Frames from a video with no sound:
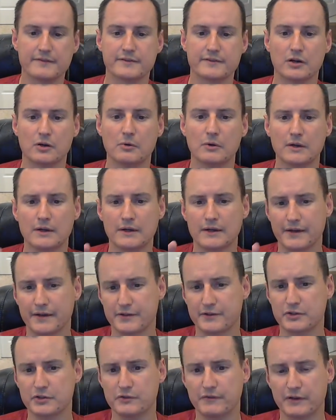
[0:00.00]
So
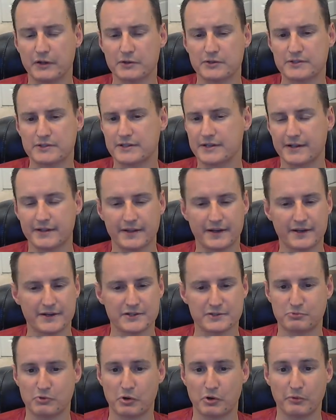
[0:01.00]
did 2 videos today, and then I
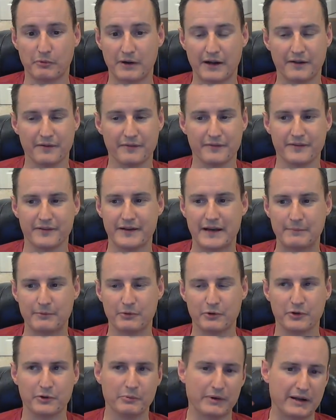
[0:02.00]
just rode around the
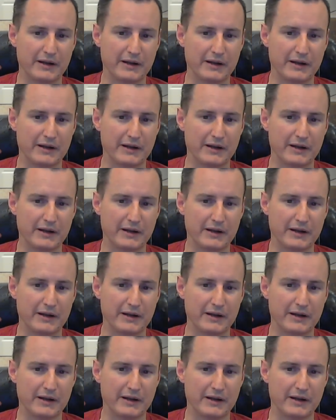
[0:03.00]
neighborhood,